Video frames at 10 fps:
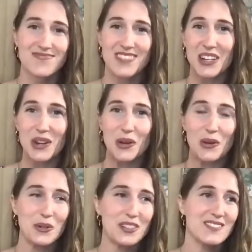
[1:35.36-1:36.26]

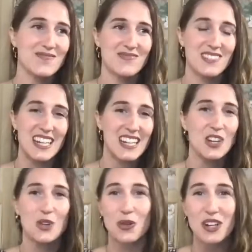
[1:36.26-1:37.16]

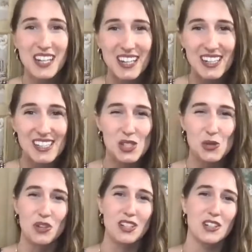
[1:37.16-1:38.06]
nitty gritty
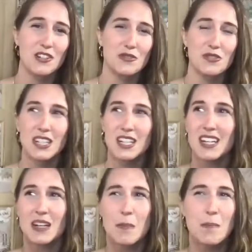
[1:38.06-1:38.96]
sort of
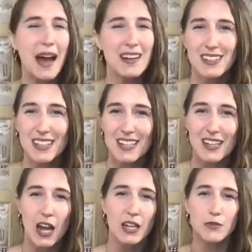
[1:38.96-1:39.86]
battling
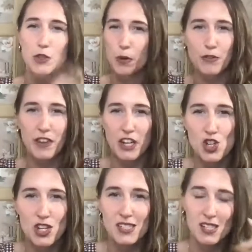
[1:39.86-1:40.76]
kind of the
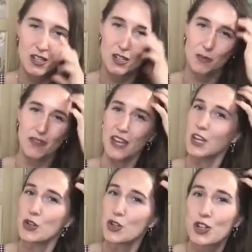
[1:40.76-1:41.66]
perfectionism and the
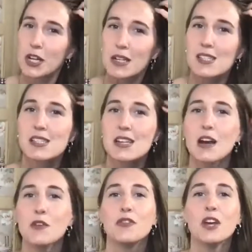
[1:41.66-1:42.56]
inner critic
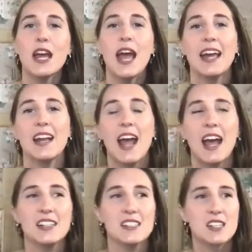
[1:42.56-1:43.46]
stuff.
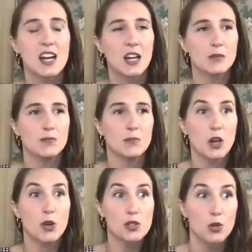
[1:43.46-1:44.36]
But
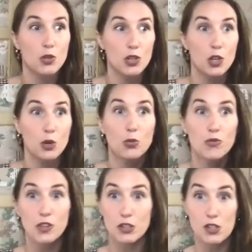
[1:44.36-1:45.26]
also,
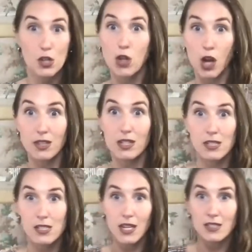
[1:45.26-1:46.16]
there's a lot that
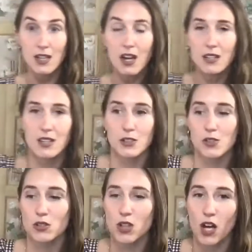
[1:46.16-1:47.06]
needs to get done. There's
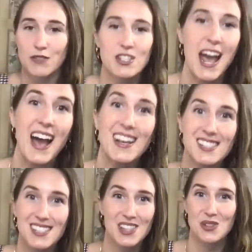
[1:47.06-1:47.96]
a lot of
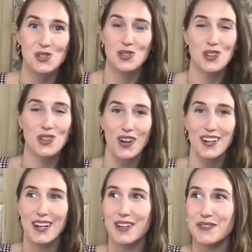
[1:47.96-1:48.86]
tasks. There's a lot
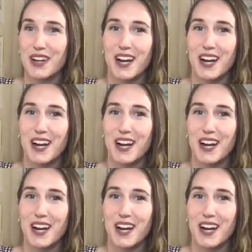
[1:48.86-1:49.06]
of,